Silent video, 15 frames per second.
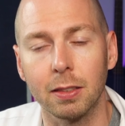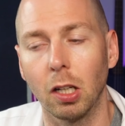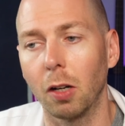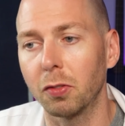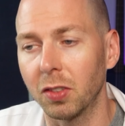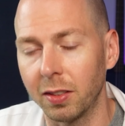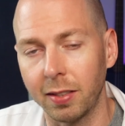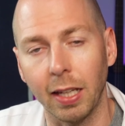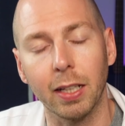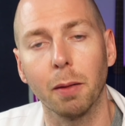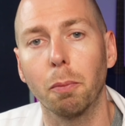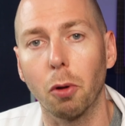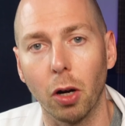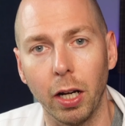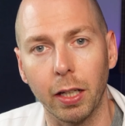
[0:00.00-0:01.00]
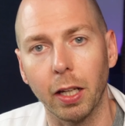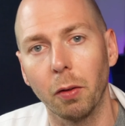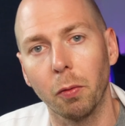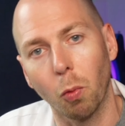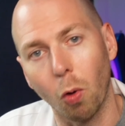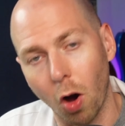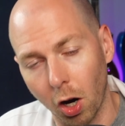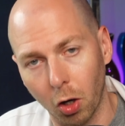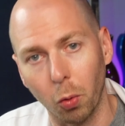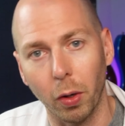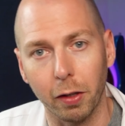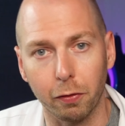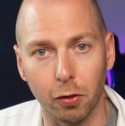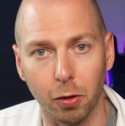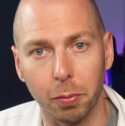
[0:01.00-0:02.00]
and I'll have to take a break and walk away
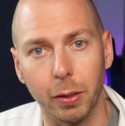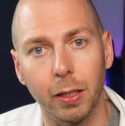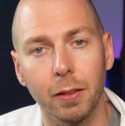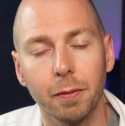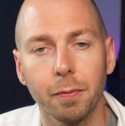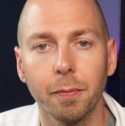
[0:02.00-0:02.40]
for a bit.